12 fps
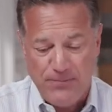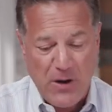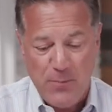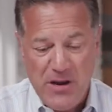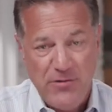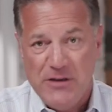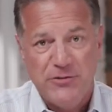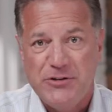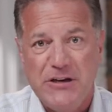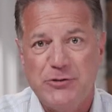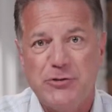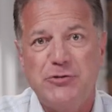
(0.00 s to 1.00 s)
I mean, these
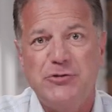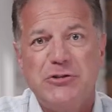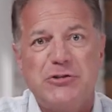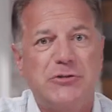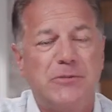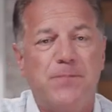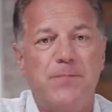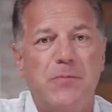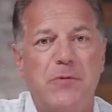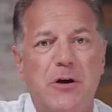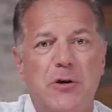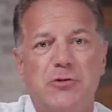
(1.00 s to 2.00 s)
things are just,
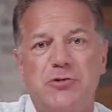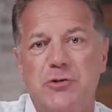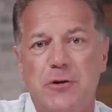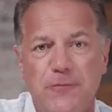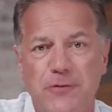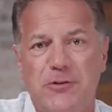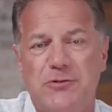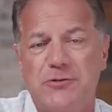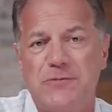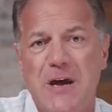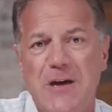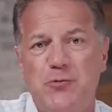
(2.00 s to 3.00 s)
they're
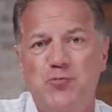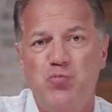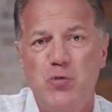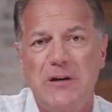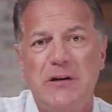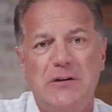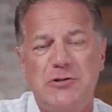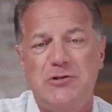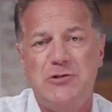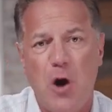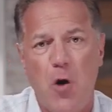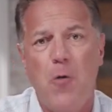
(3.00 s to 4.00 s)
surface. They really
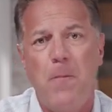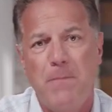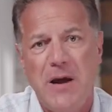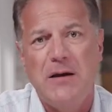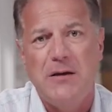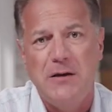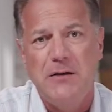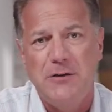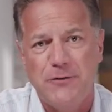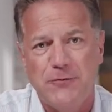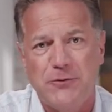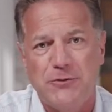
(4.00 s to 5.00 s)
don't make any
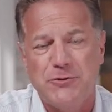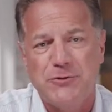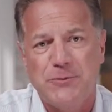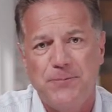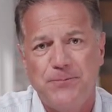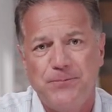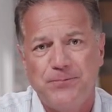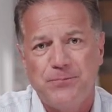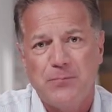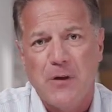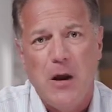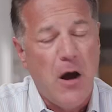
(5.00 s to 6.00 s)
difference.
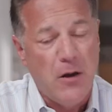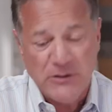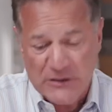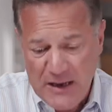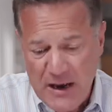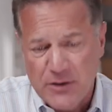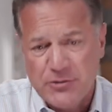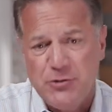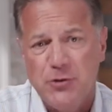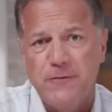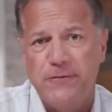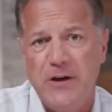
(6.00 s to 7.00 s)
Unless
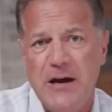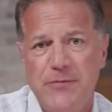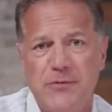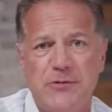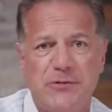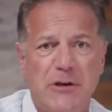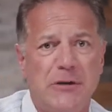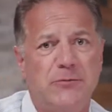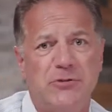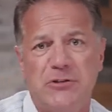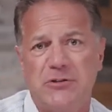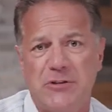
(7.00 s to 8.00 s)
your faith is
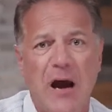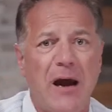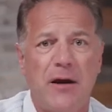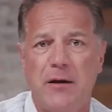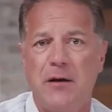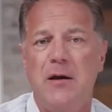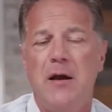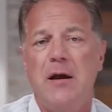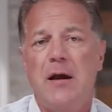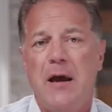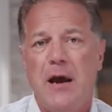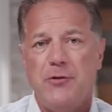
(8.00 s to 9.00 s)
in society
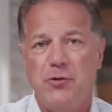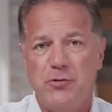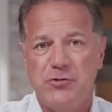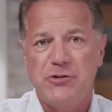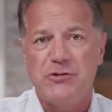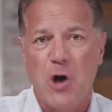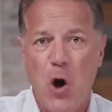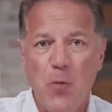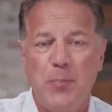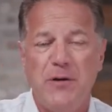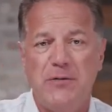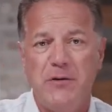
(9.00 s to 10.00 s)
and you're just
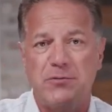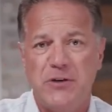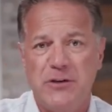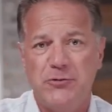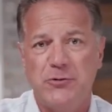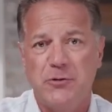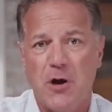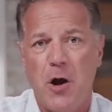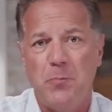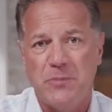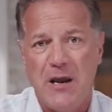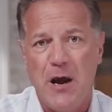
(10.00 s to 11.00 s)
hoping that things will
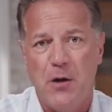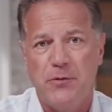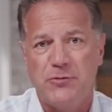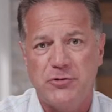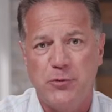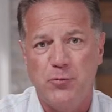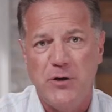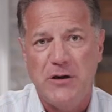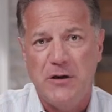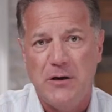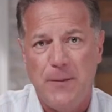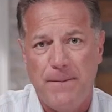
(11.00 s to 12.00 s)
calm down so we
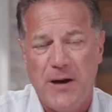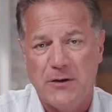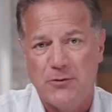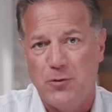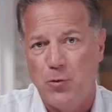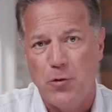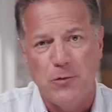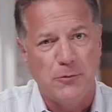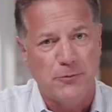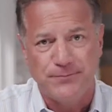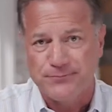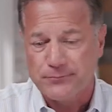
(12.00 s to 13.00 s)
can get back to
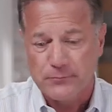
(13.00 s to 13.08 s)
normal.